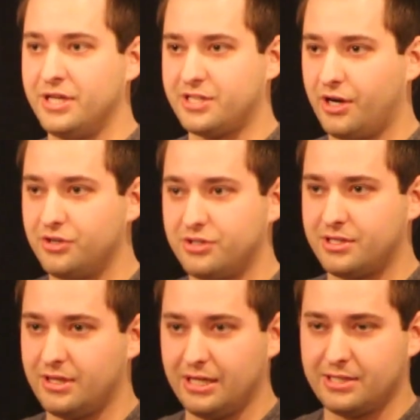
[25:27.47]

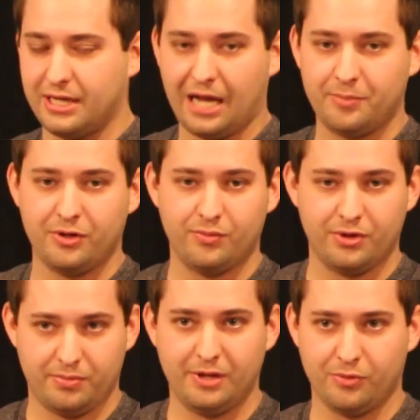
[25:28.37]
miscarriages and things that happen
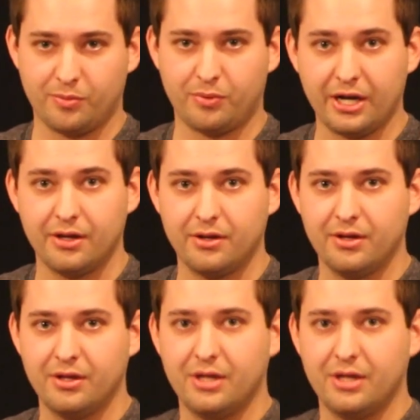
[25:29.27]
when people are pregnant.